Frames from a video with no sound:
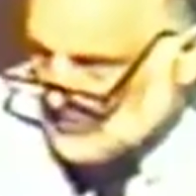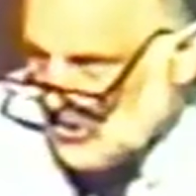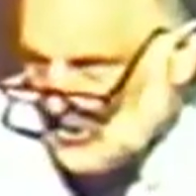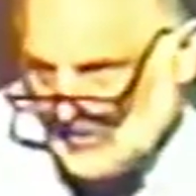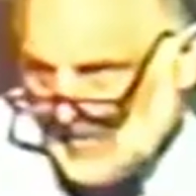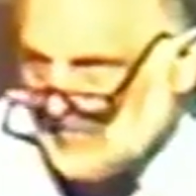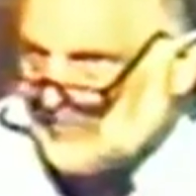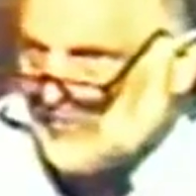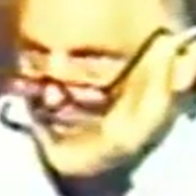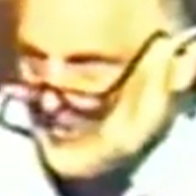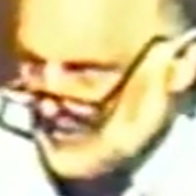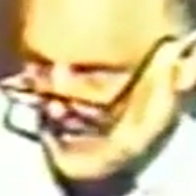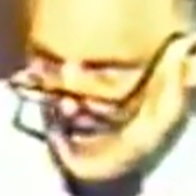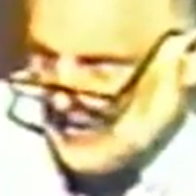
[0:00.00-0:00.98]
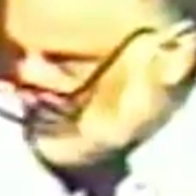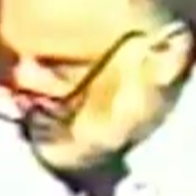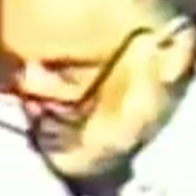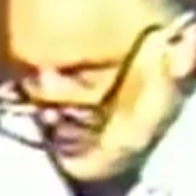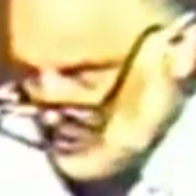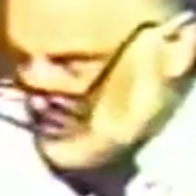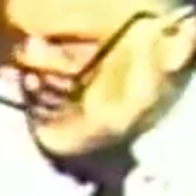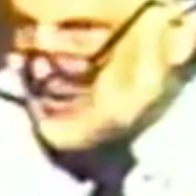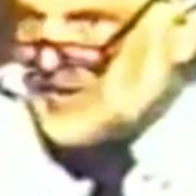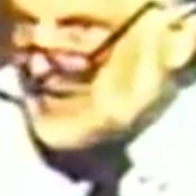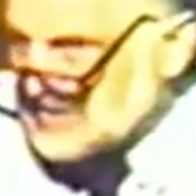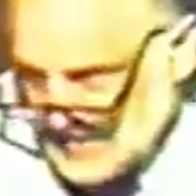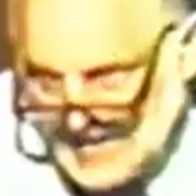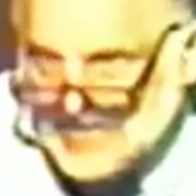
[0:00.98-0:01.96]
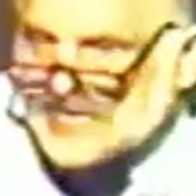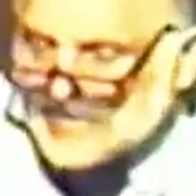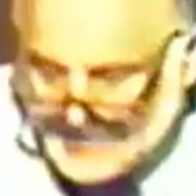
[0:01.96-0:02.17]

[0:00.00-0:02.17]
Talk about burned out core cities, that's